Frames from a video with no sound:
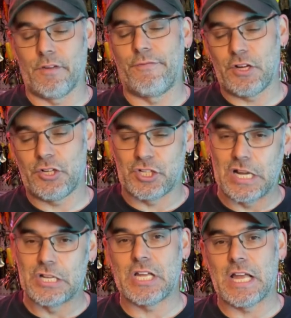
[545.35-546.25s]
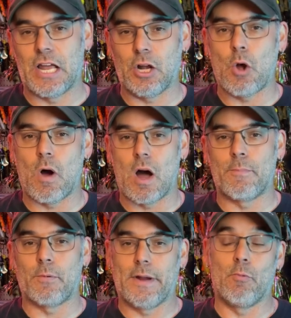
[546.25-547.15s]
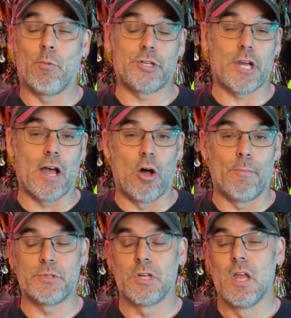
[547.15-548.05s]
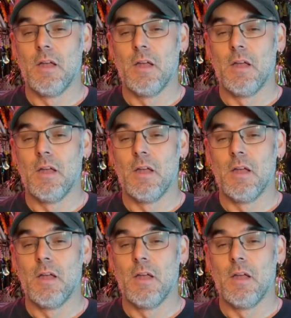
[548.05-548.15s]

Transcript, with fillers: The fish does kind of cooperate, which helps.